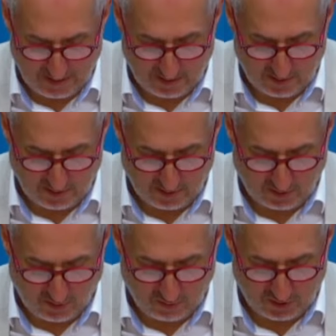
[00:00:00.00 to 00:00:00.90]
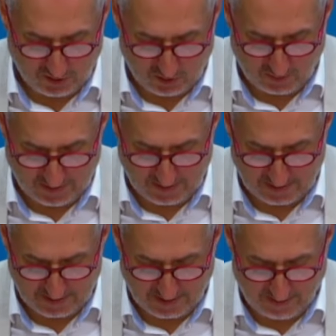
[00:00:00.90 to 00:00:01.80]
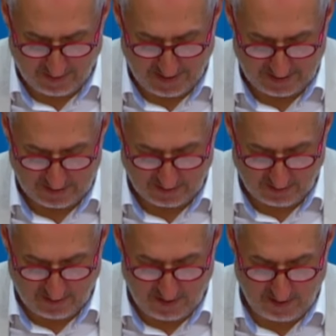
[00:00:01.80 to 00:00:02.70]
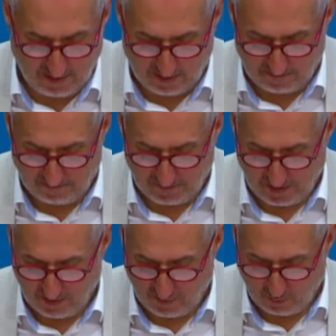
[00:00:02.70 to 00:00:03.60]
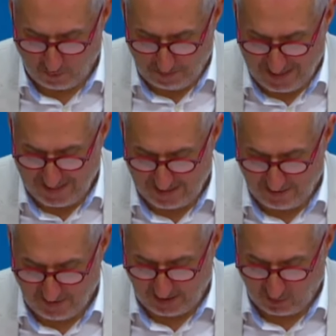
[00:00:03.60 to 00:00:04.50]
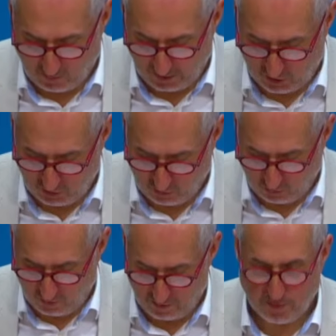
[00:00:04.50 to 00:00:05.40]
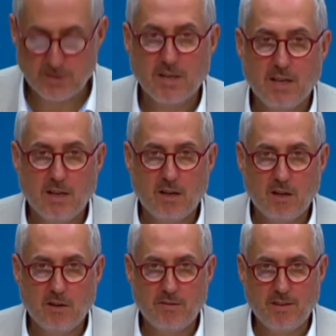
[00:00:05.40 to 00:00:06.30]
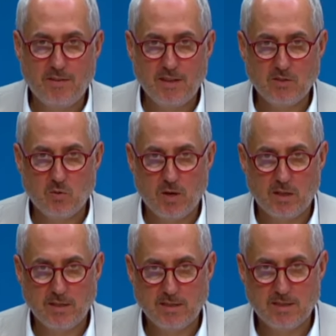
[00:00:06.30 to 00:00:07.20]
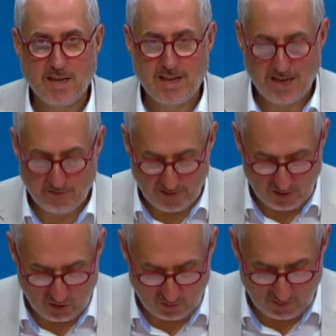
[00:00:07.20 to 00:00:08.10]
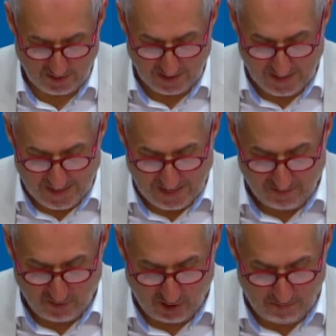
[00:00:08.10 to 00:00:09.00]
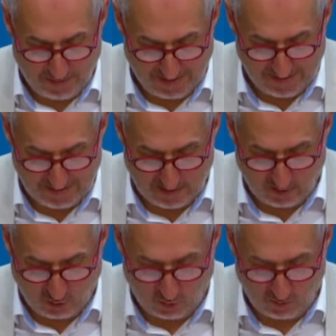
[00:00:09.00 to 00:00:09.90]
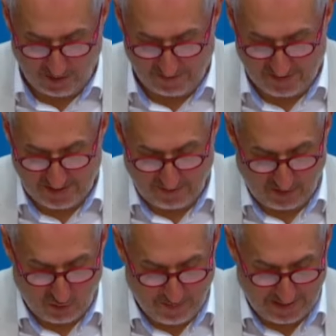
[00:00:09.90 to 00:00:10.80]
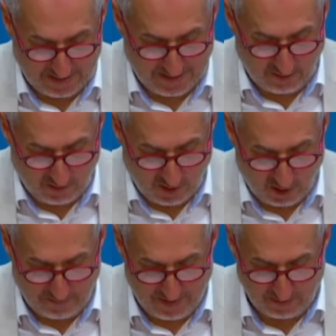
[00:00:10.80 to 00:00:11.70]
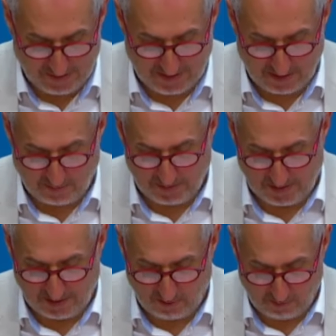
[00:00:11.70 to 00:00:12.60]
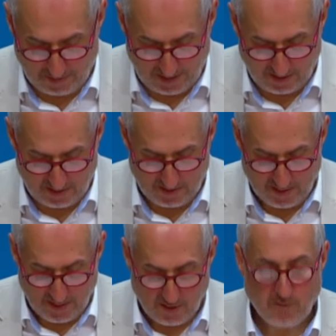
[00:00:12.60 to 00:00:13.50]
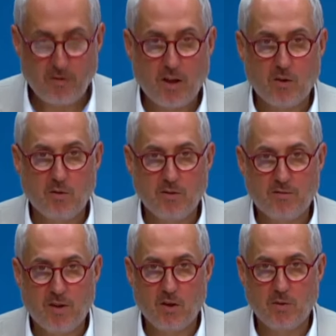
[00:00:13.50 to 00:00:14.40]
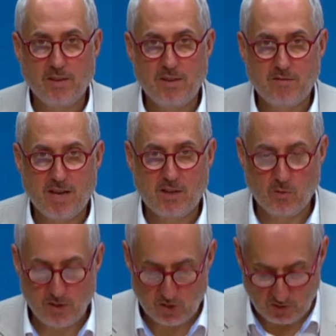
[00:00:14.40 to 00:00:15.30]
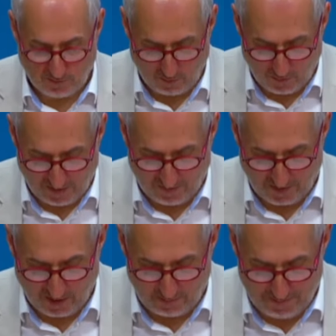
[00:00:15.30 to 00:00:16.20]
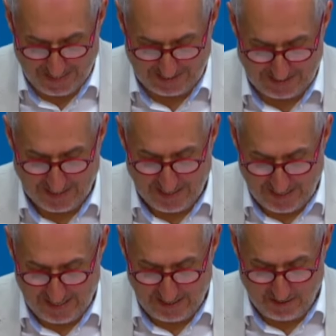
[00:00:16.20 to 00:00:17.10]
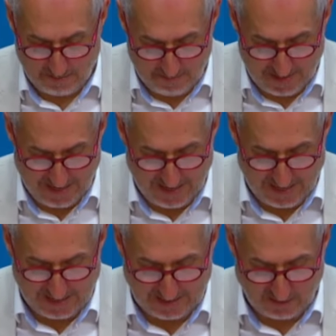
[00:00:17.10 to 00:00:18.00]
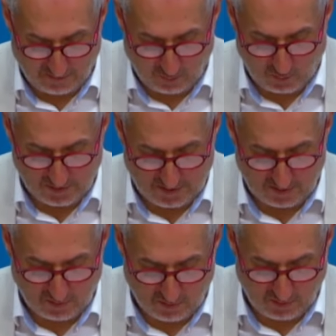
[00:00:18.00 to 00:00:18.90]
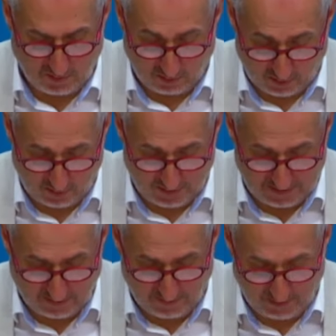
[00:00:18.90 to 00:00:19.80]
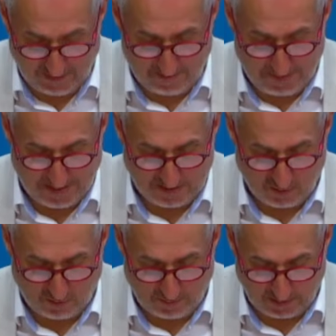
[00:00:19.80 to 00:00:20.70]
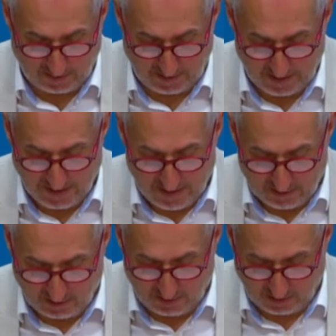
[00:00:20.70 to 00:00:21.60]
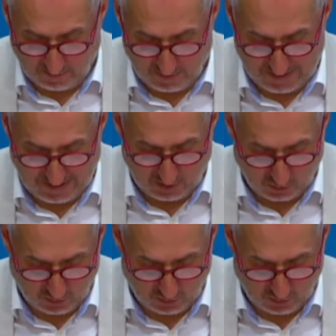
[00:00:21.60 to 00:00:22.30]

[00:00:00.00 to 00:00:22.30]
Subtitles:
OCHA stresses that the repeated evacuation orders that the Israelis have issued have upended a whole life-saving humanitarian hub that was set up in Deir al-Bala following the evacuation of the Rafah hub back in May. And it, of course, as you heard, severely impacts our ability to deliver essential